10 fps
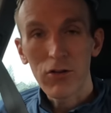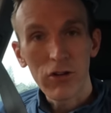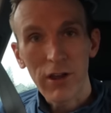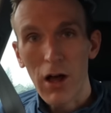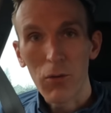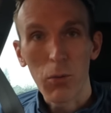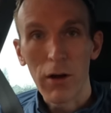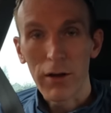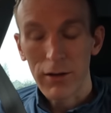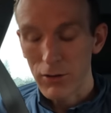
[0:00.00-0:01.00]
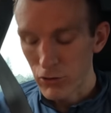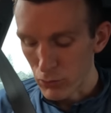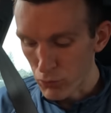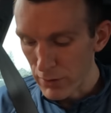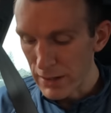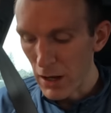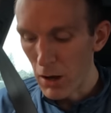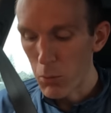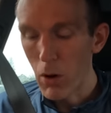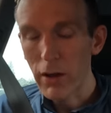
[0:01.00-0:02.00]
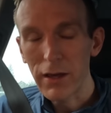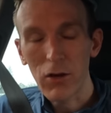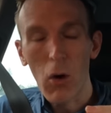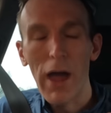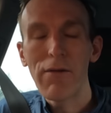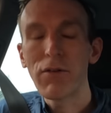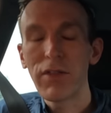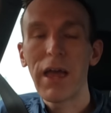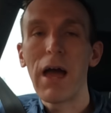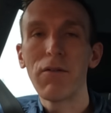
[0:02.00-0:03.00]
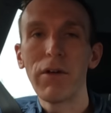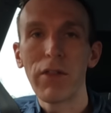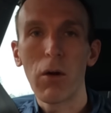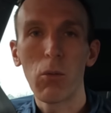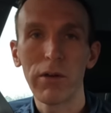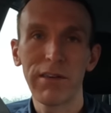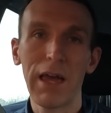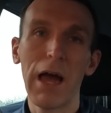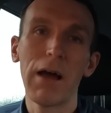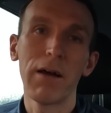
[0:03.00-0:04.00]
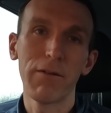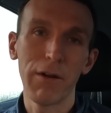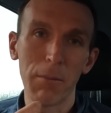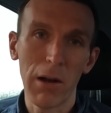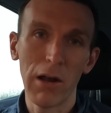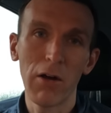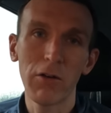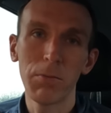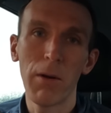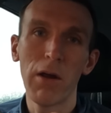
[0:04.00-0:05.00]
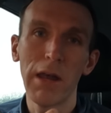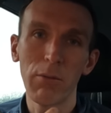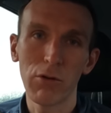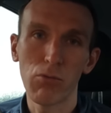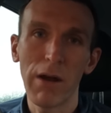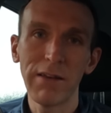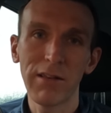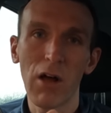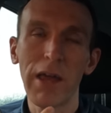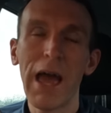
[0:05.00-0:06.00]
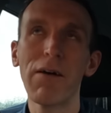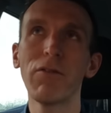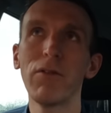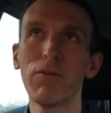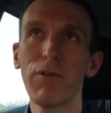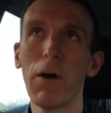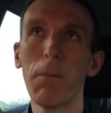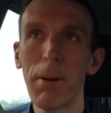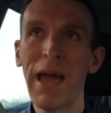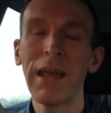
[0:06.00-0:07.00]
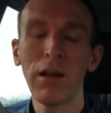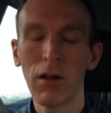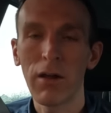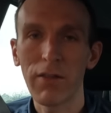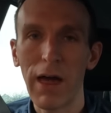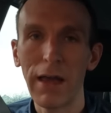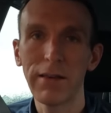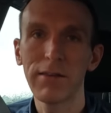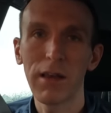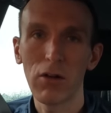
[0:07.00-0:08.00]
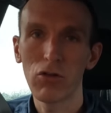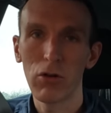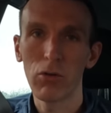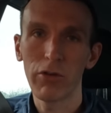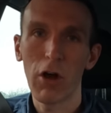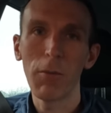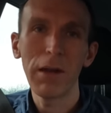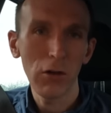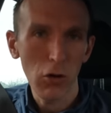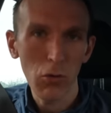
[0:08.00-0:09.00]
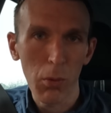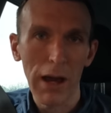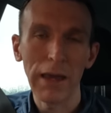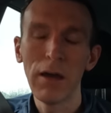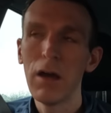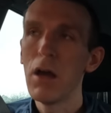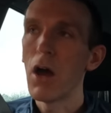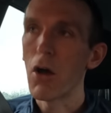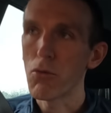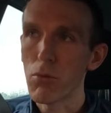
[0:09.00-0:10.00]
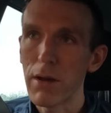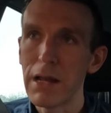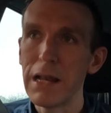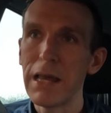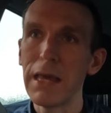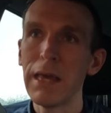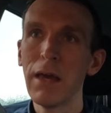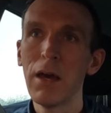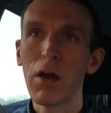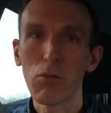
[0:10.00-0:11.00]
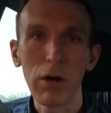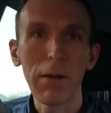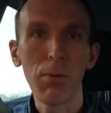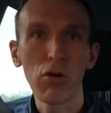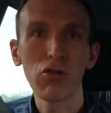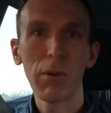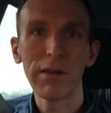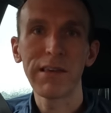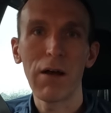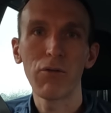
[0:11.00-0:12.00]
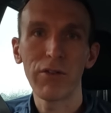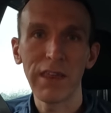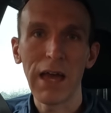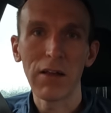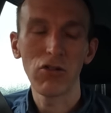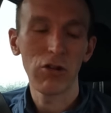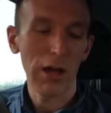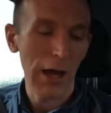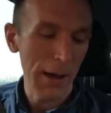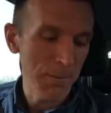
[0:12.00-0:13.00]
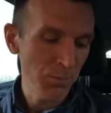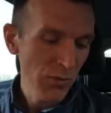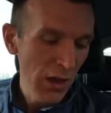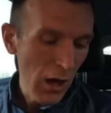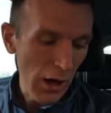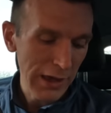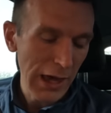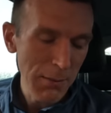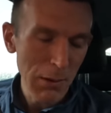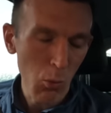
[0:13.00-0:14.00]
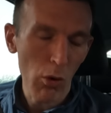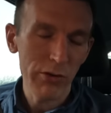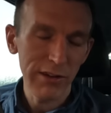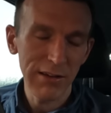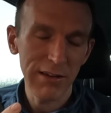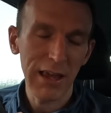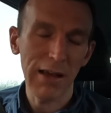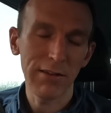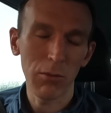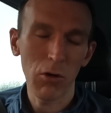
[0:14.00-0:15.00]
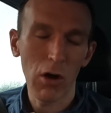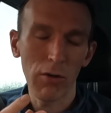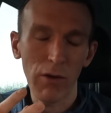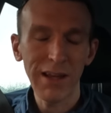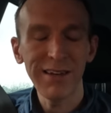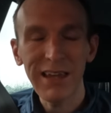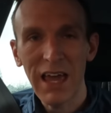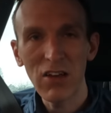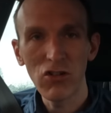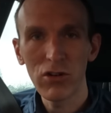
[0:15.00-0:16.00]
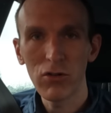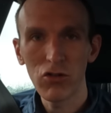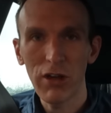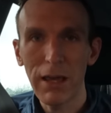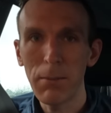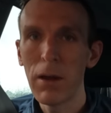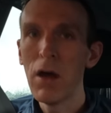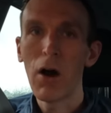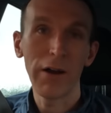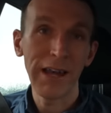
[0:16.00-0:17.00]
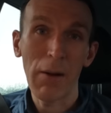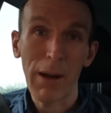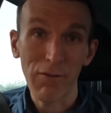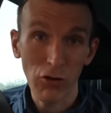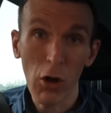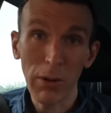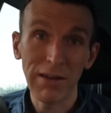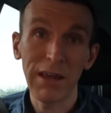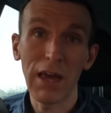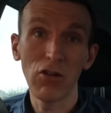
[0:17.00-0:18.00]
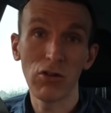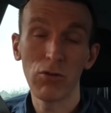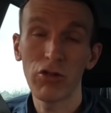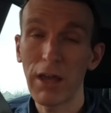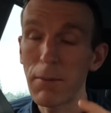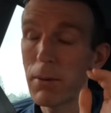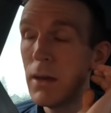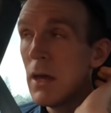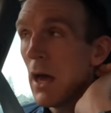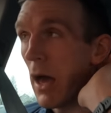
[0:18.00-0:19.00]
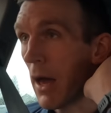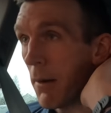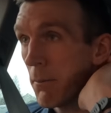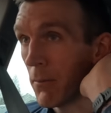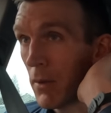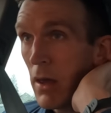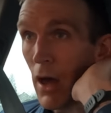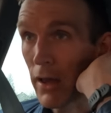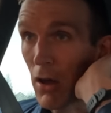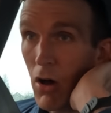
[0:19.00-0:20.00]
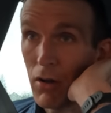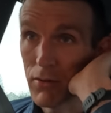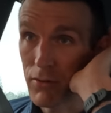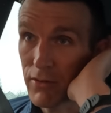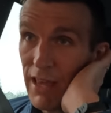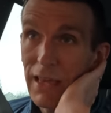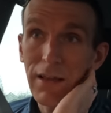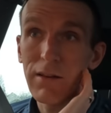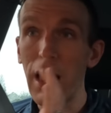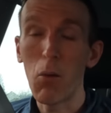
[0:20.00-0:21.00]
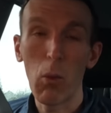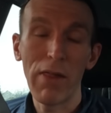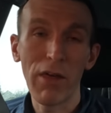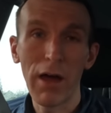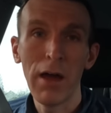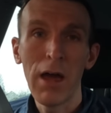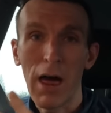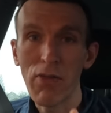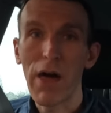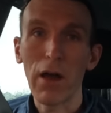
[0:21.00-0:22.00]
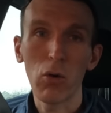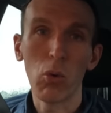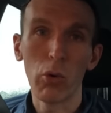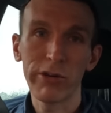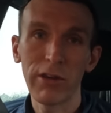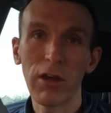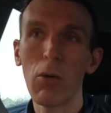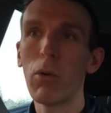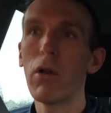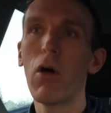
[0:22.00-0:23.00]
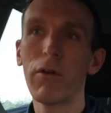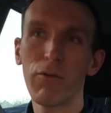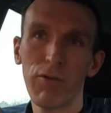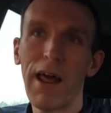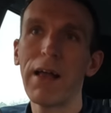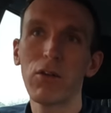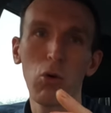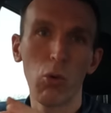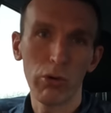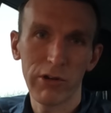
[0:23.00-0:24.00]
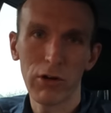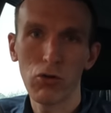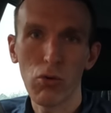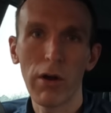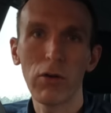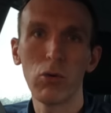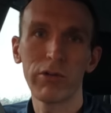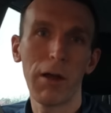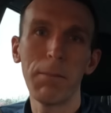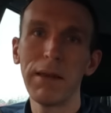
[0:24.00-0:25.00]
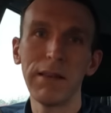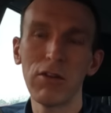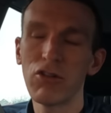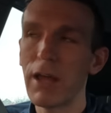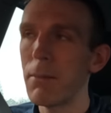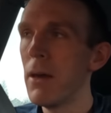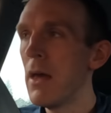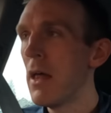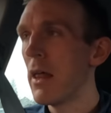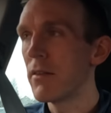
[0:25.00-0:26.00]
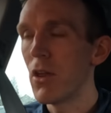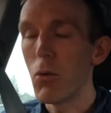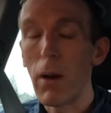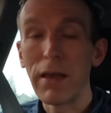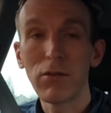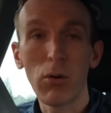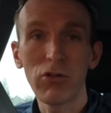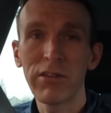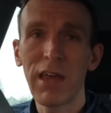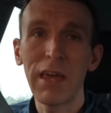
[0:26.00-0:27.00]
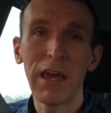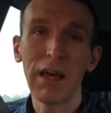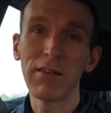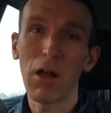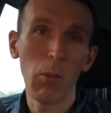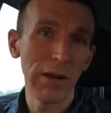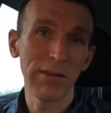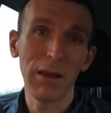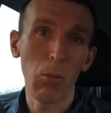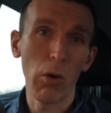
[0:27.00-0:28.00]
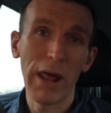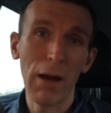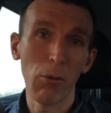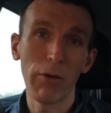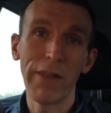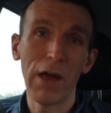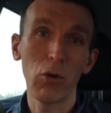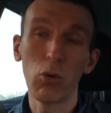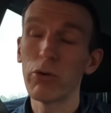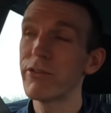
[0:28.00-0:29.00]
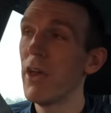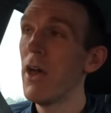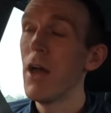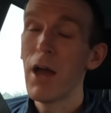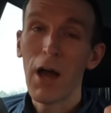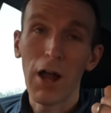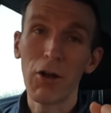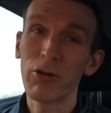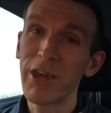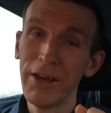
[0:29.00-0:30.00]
Just hard work, just really hard work. It got everything out of it that I wanted to get out of it. My lungs burned. It was a race that I haven't felt pain like that in such a long time, in a good way. I really, really pushed myself to the edge. I came in wanting to get some kind of indication of shape. I now have no indication of shape. I can't take that weather and that course and go, well, on a flat course and a dry course, I'd be in this shape. There's no way. So I just take it as I went sub 1 hour on that course. And